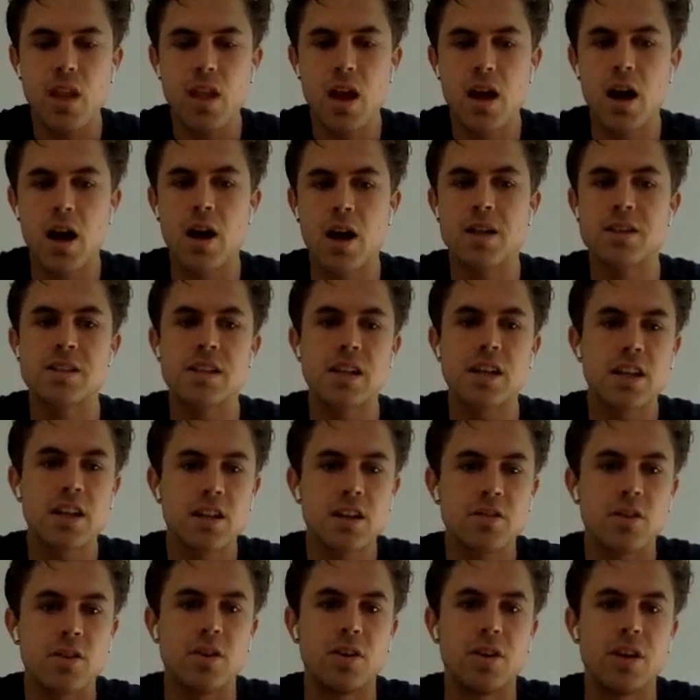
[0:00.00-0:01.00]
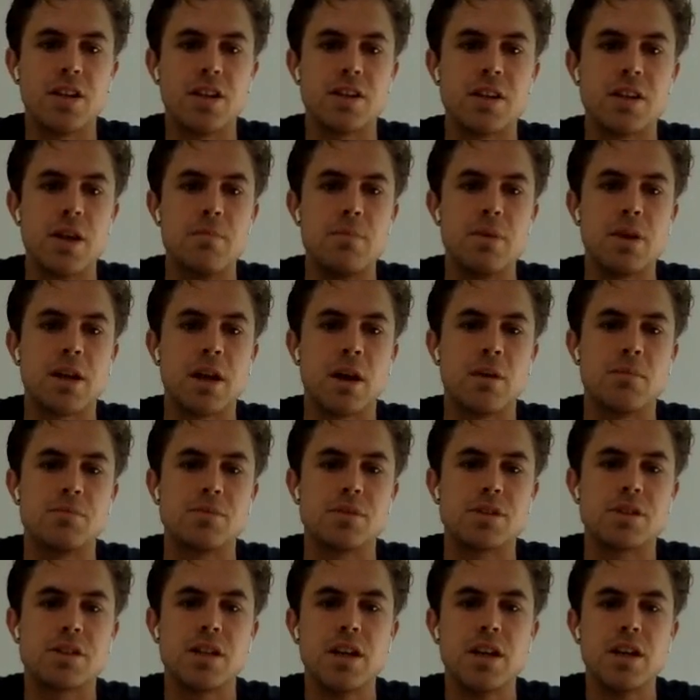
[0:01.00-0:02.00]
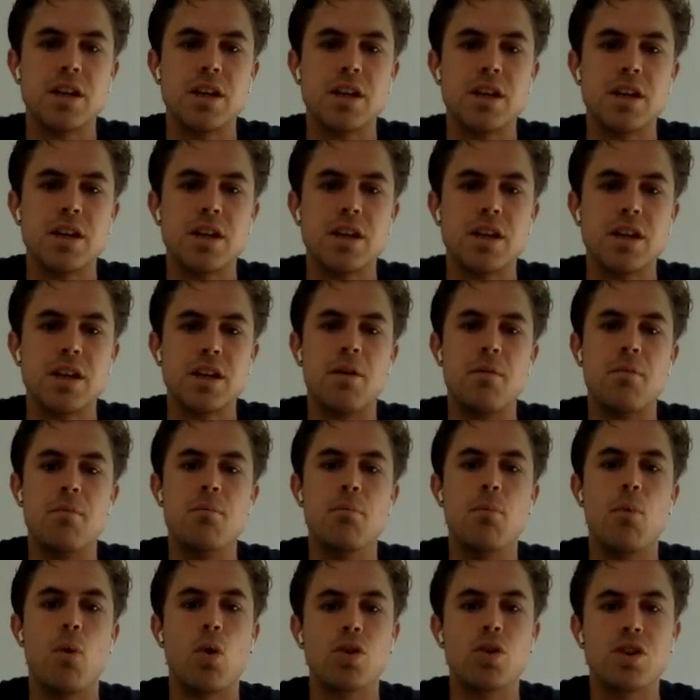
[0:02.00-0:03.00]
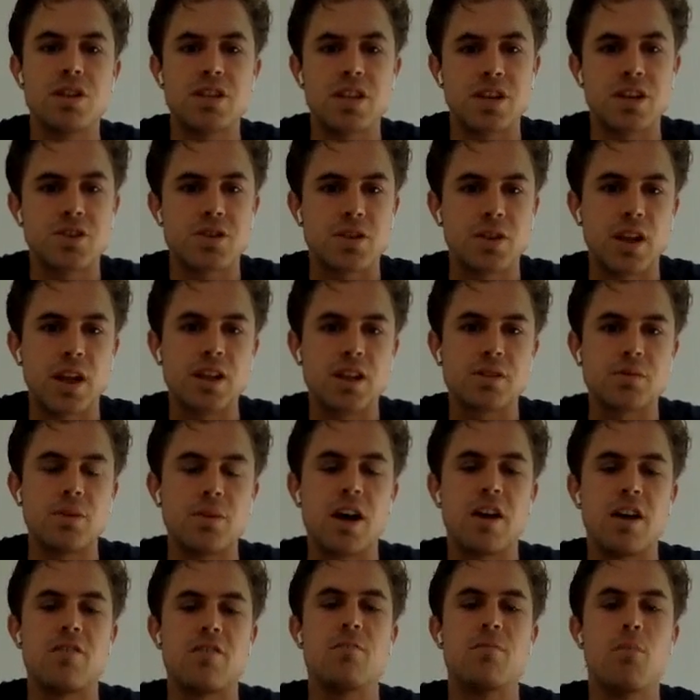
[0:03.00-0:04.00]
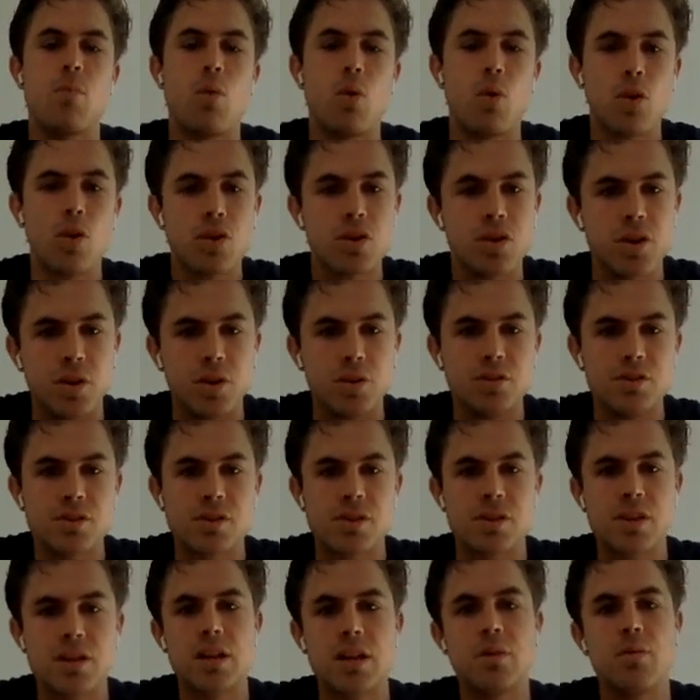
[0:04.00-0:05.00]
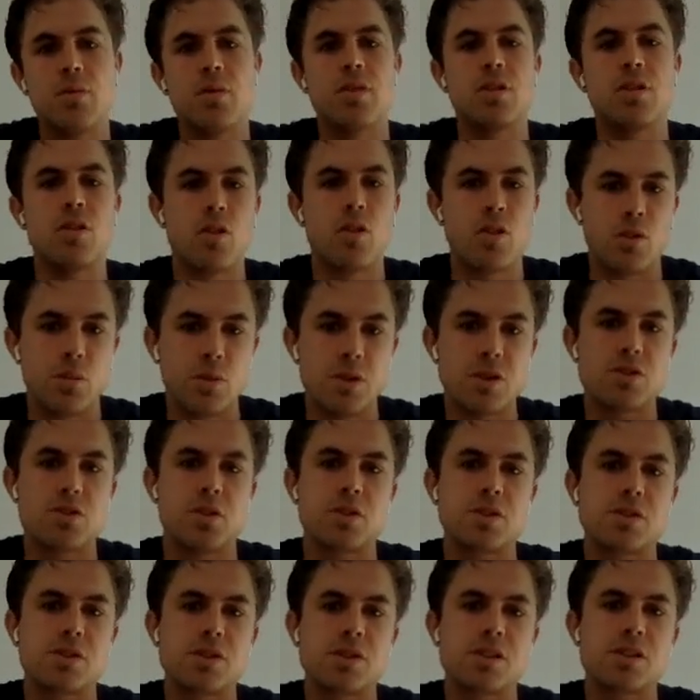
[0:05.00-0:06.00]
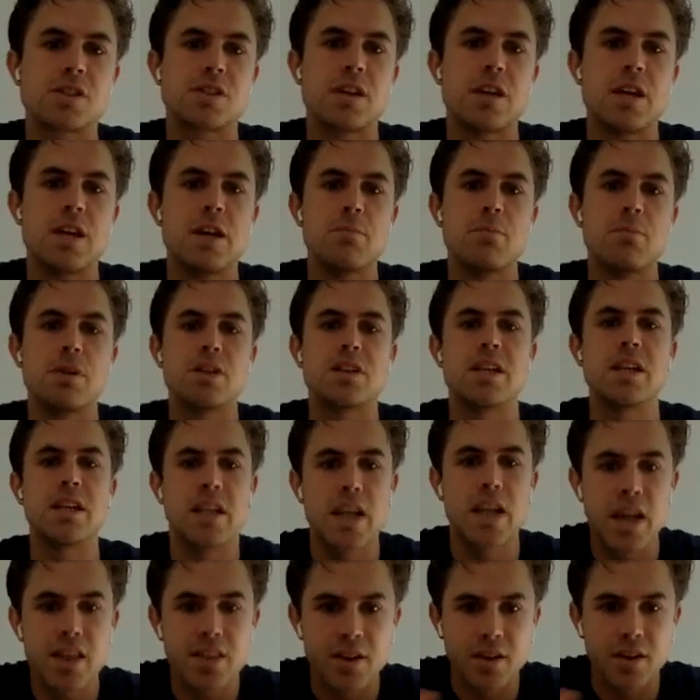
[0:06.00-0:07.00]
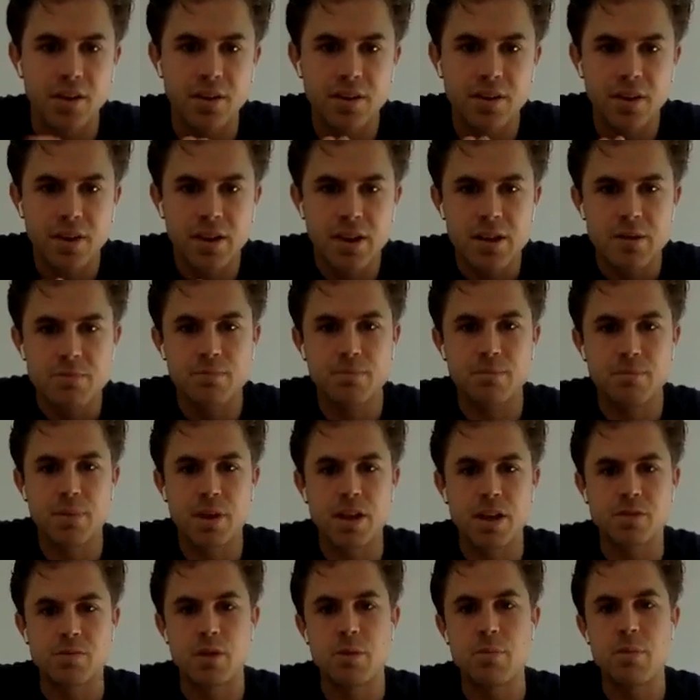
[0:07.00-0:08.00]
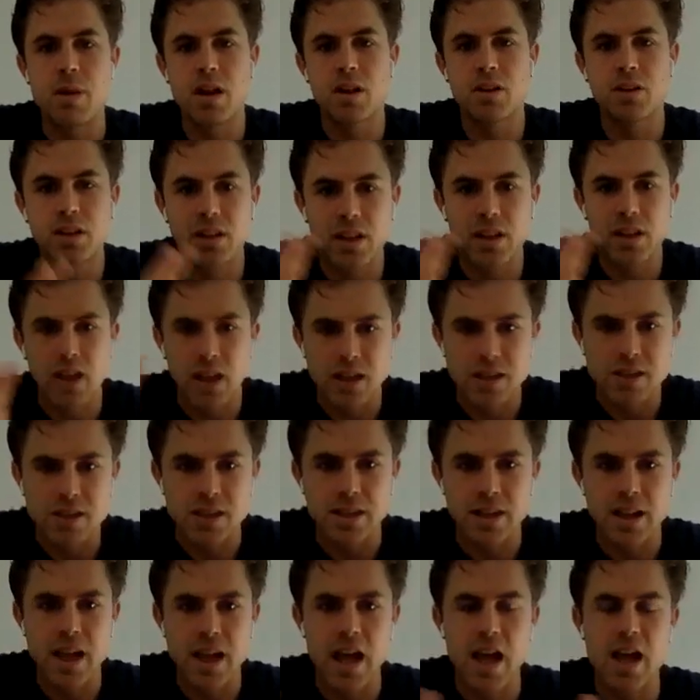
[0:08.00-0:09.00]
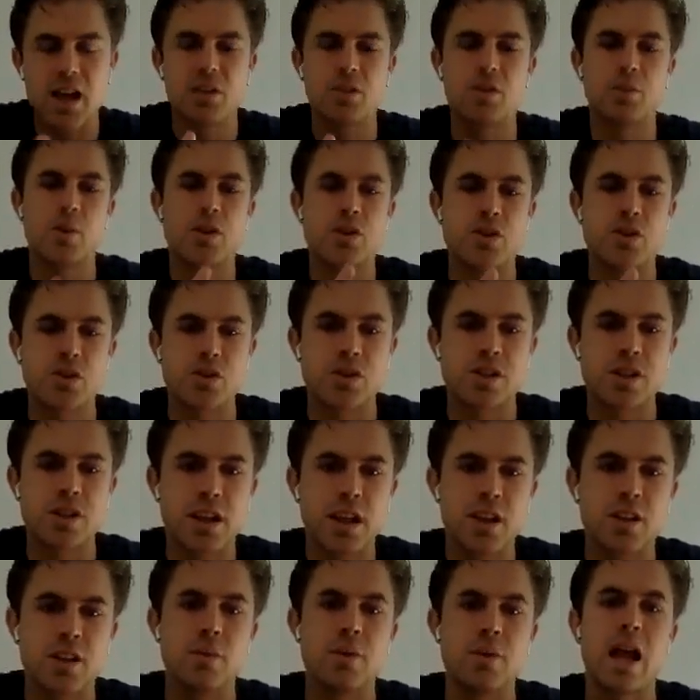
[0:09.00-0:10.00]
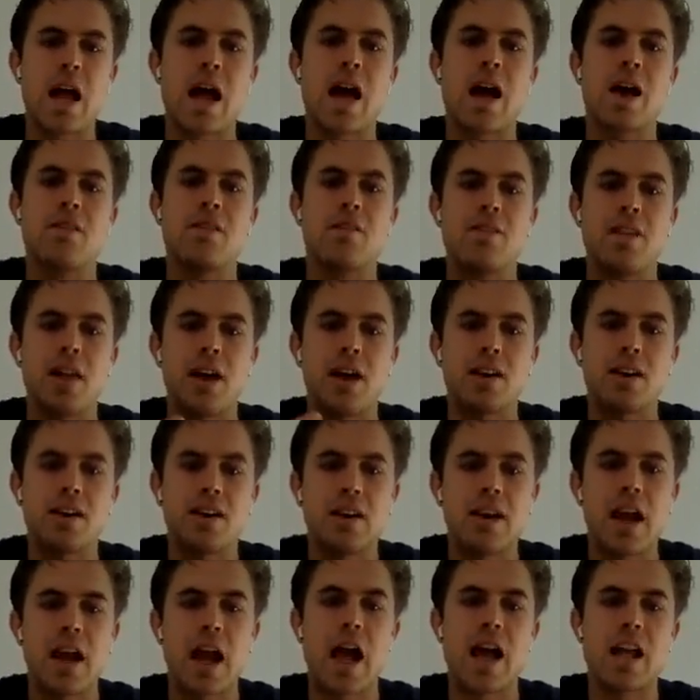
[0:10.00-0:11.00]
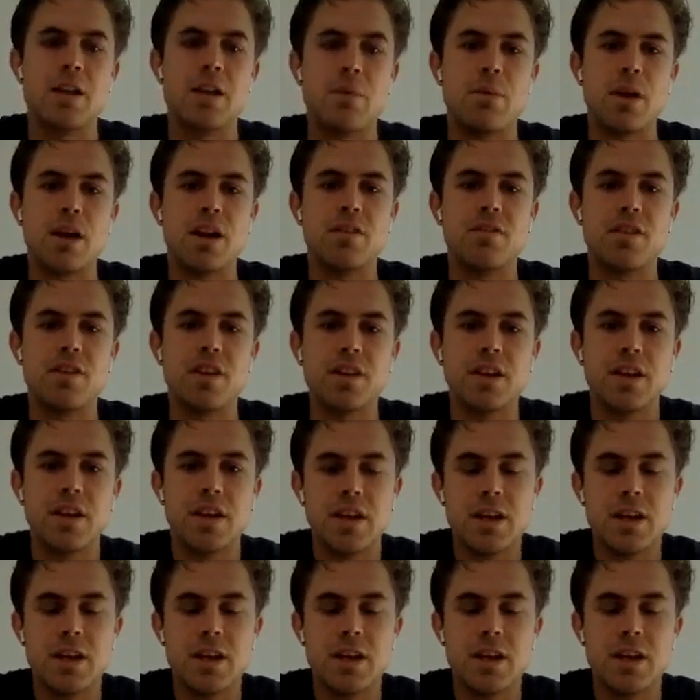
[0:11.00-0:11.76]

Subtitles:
And second of all, it becomes more decentralized. We'll have more nodes with lower resources, but together, because we parallelize and add all the resources together, we have that added benefit.